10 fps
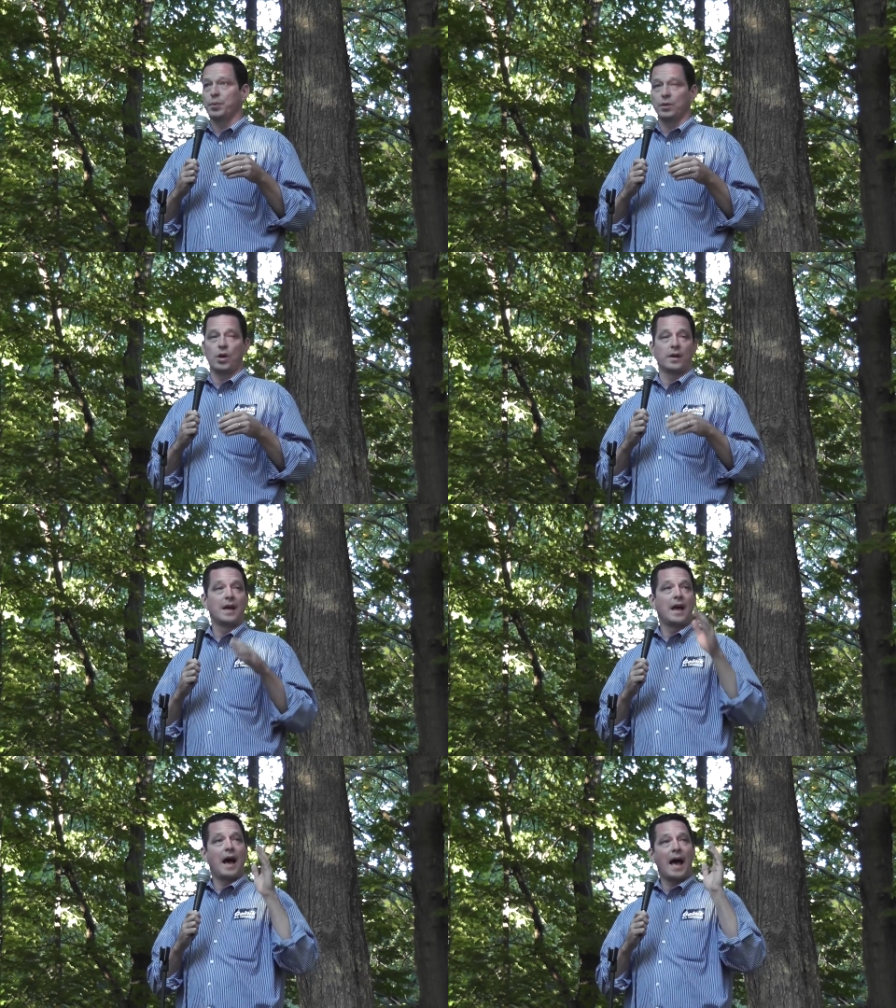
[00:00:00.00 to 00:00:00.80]
But look,
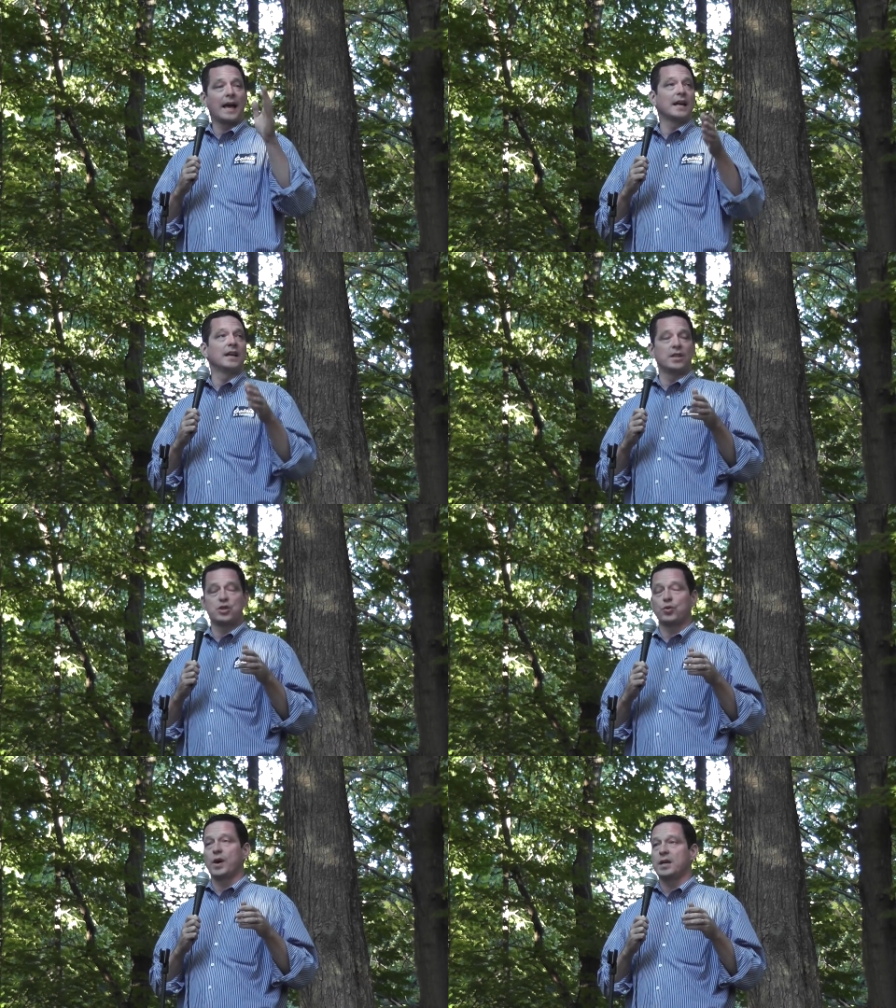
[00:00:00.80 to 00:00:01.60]
I got into
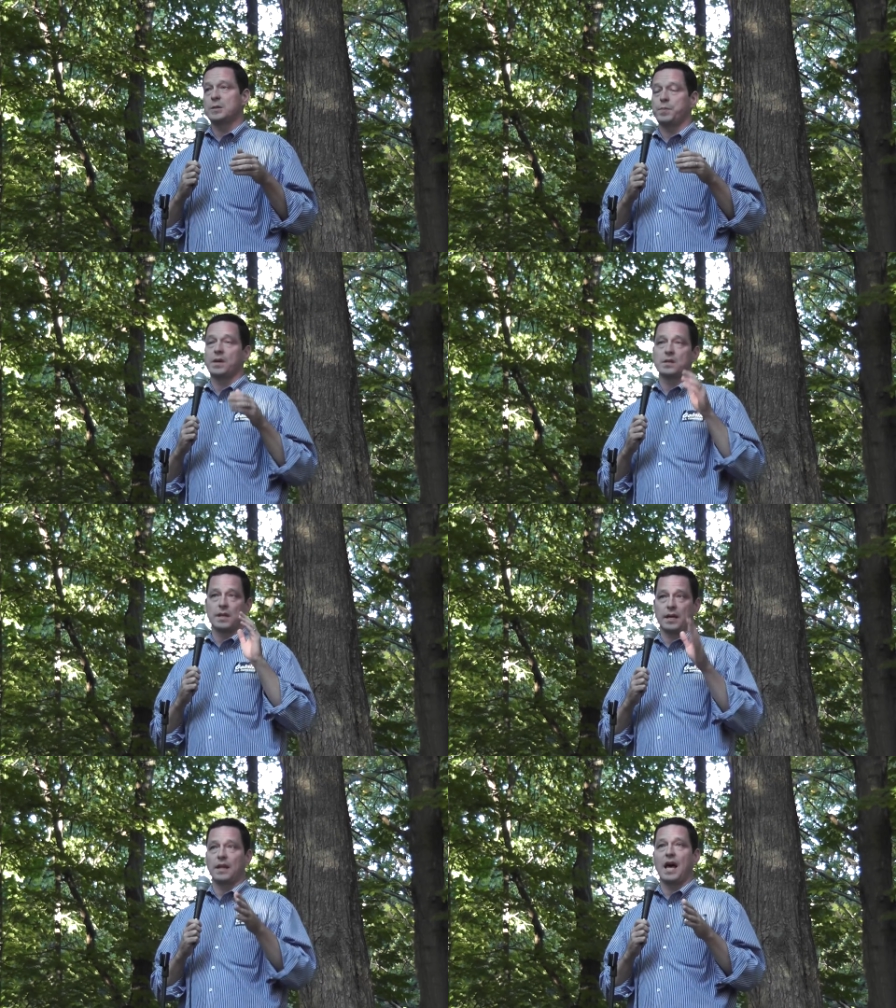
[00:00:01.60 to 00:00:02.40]
this race because,
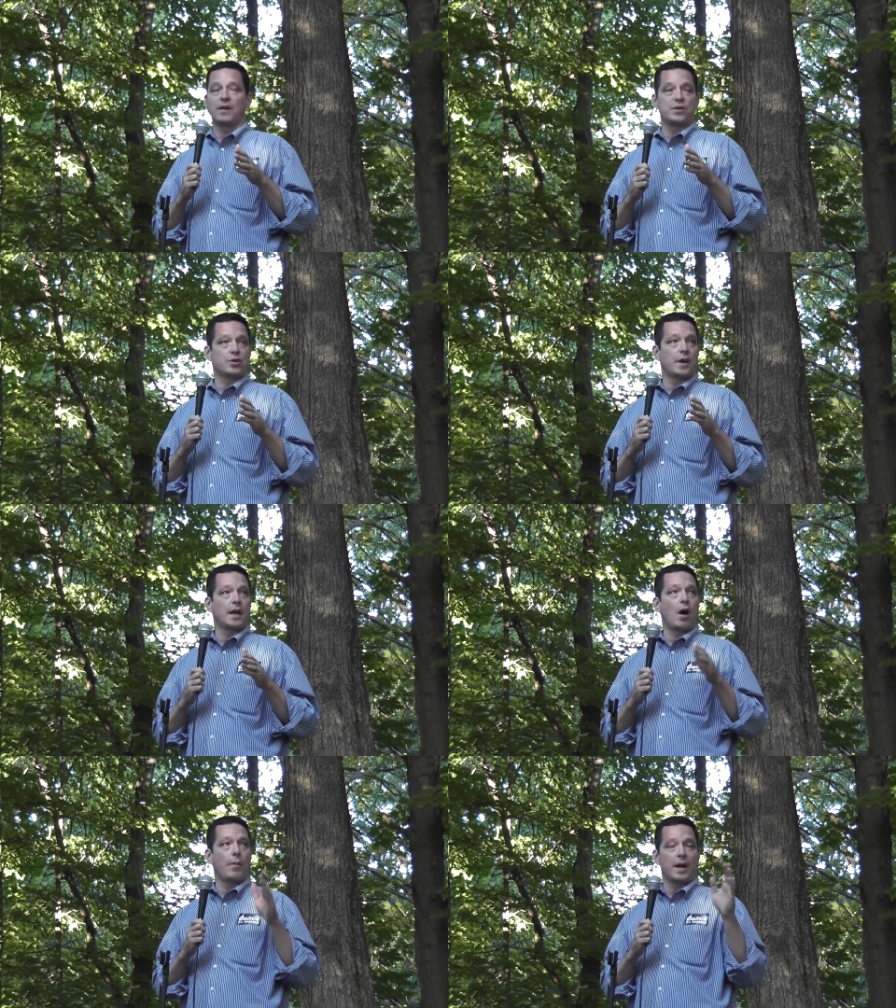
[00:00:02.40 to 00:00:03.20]
like a lot of us right
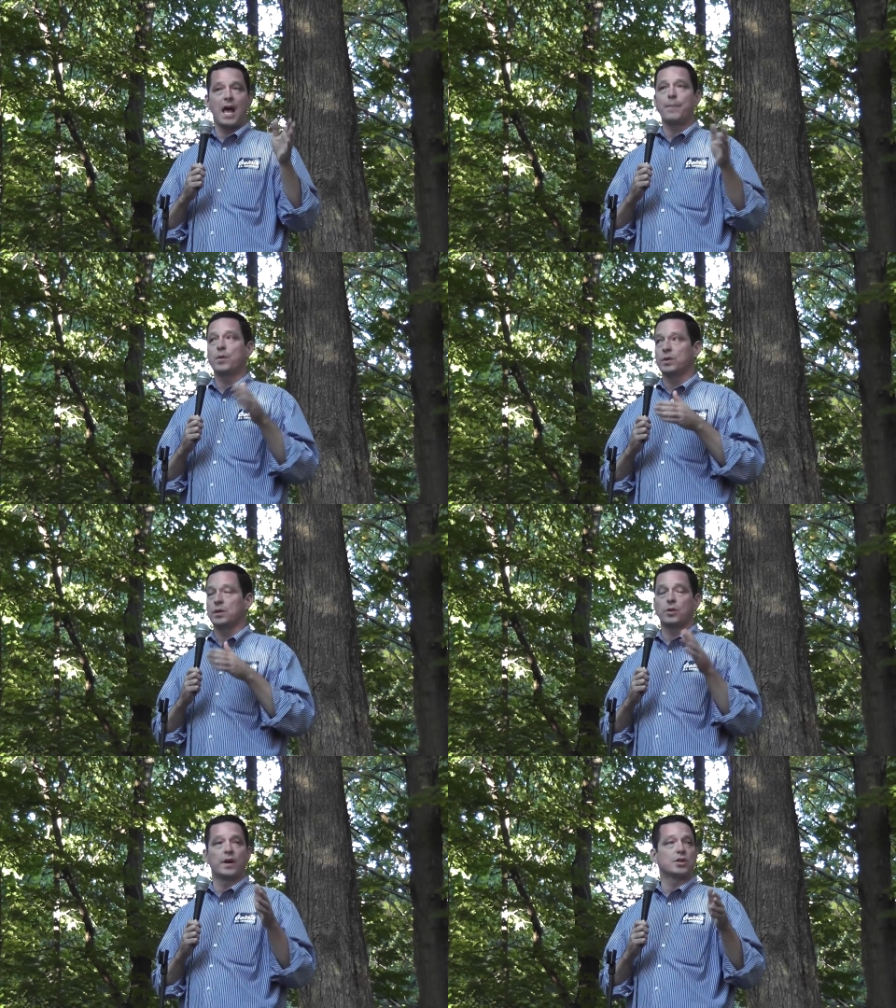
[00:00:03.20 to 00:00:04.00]
now, I'm unhappy with the
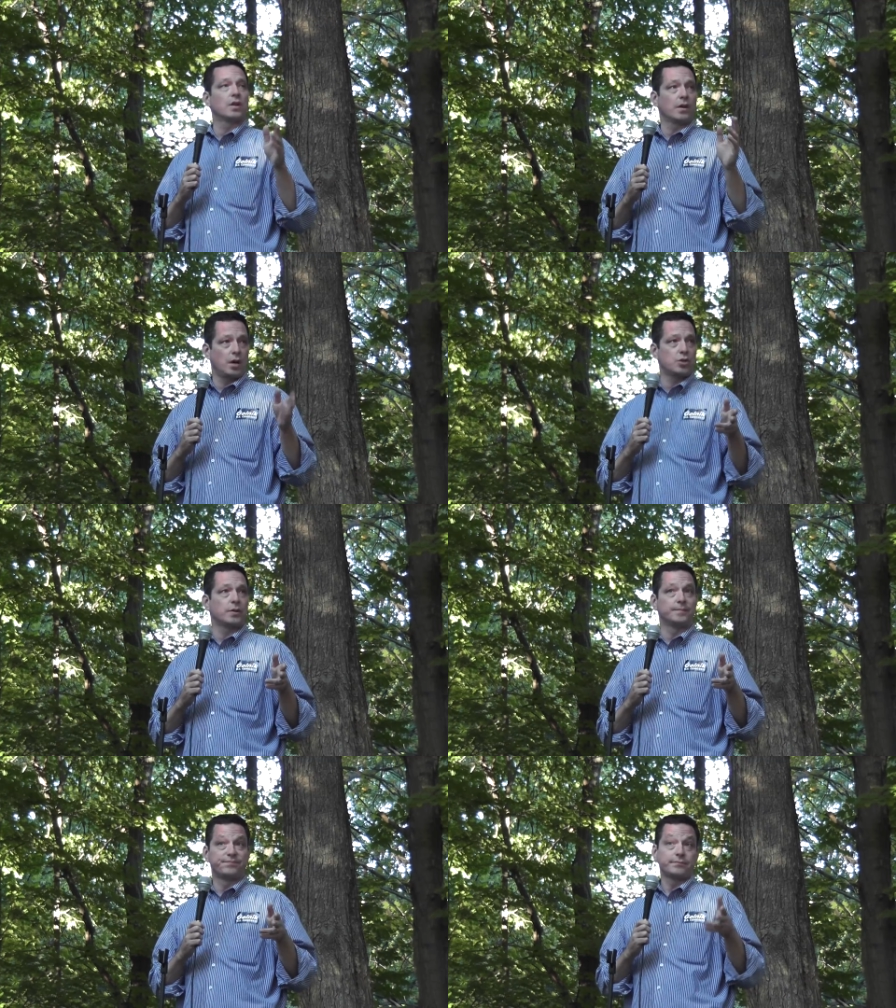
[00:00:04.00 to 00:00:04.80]
direction of the country.